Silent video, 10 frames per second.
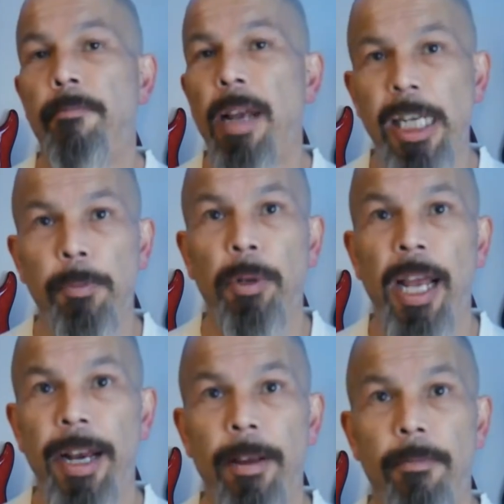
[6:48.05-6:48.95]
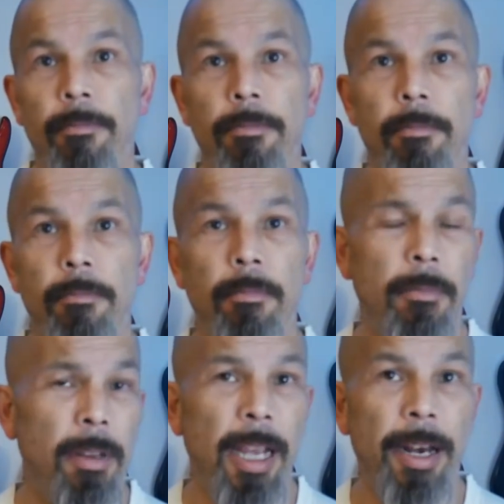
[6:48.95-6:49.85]
explain it
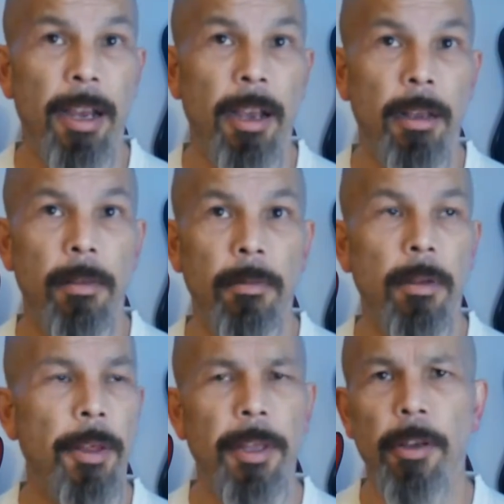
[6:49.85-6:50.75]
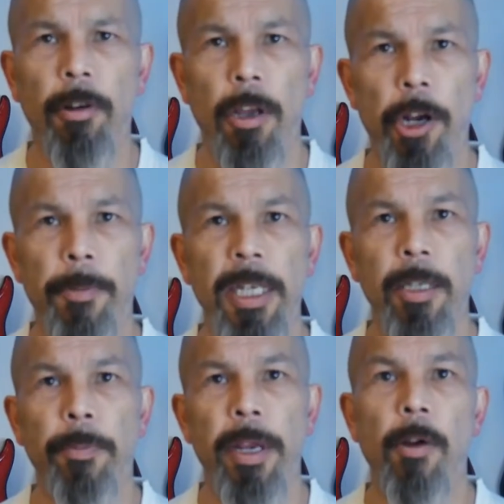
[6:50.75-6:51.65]
in a, I think they call it
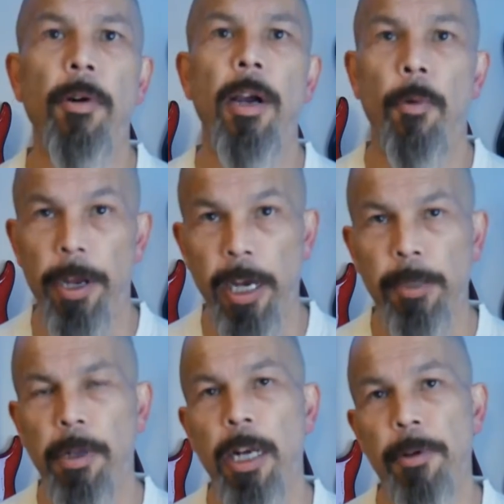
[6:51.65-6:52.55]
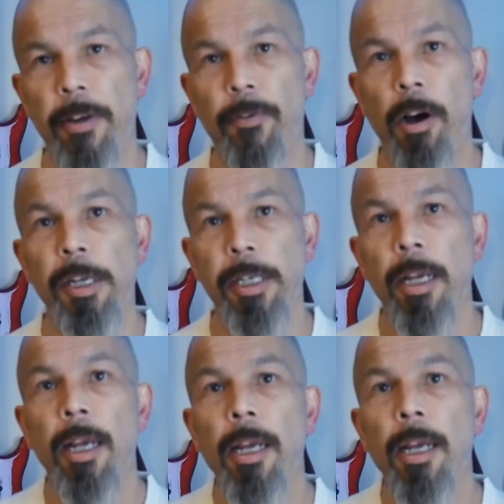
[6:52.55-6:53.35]
onomatopoeic way, where you explain it with your voice.